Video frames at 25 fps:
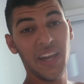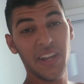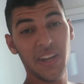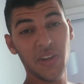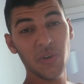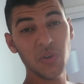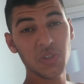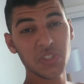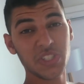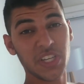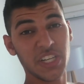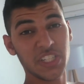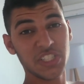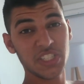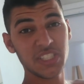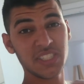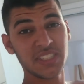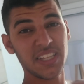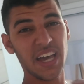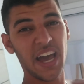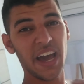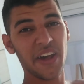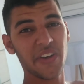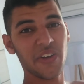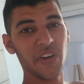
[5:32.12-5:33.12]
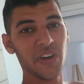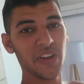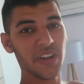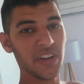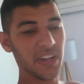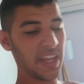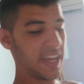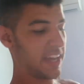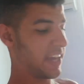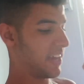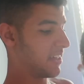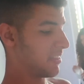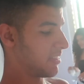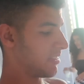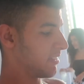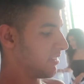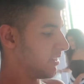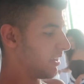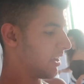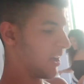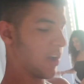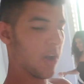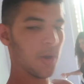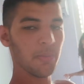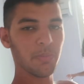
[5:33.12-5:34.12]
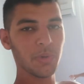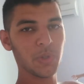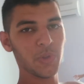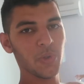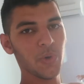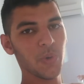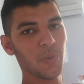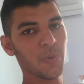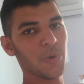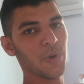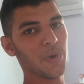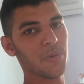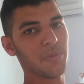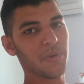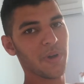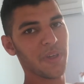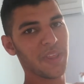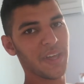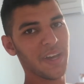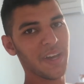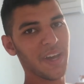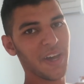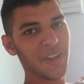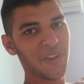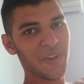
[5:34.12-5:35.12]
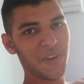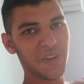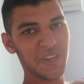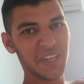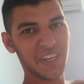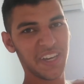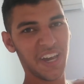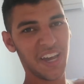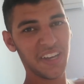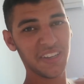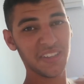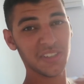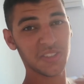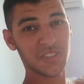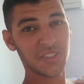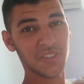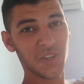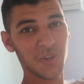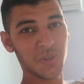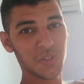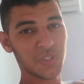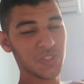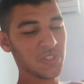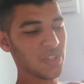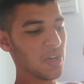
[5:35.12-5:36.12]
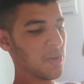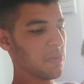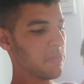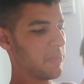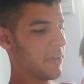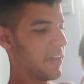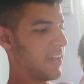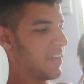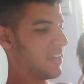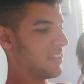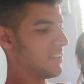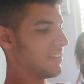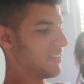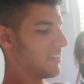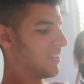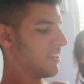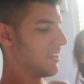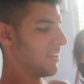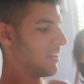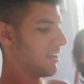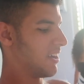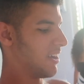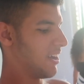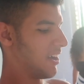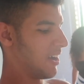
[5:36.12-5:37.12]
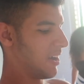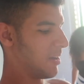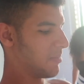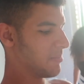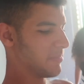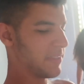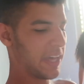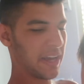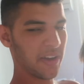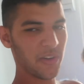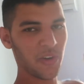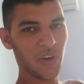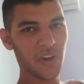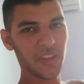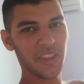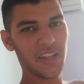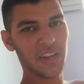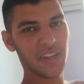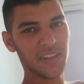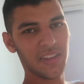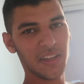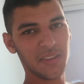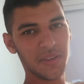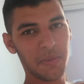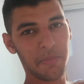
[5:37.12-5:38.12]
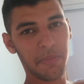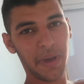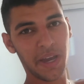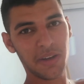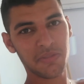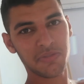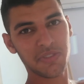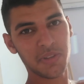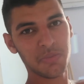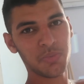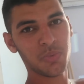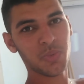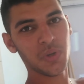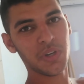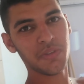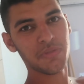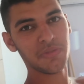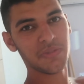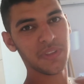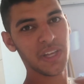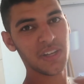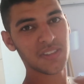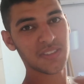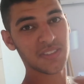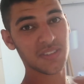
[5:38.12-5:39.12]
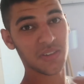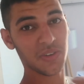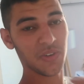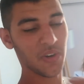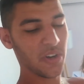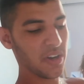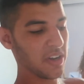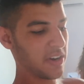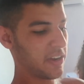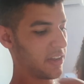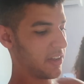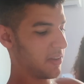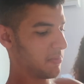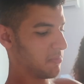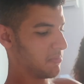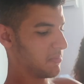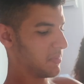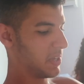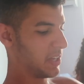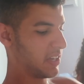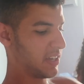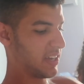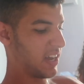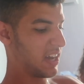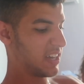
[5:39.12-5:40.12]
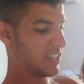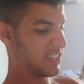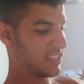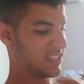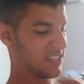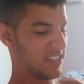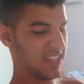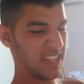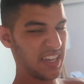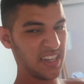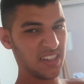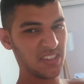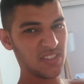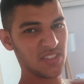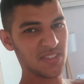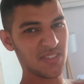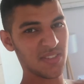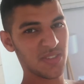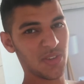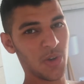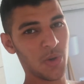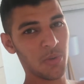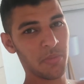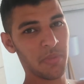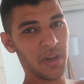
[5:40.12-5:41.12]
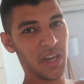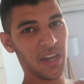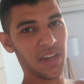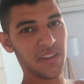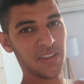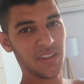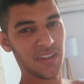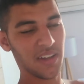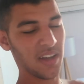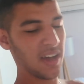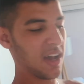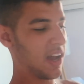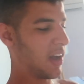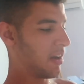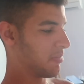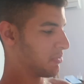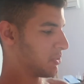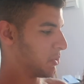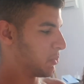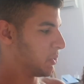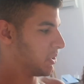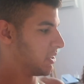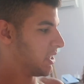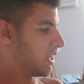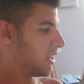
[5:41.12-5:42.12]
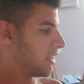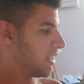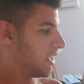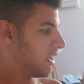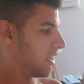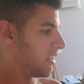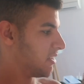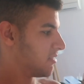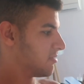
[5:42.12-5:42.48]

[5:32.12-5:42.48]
And also, just to add on, Anthony, I hope you're doing well, brother. I know you cut your toes so bad. That guy that I've done the backflip with, that's the guy that he cut his legs so bad after we've done that.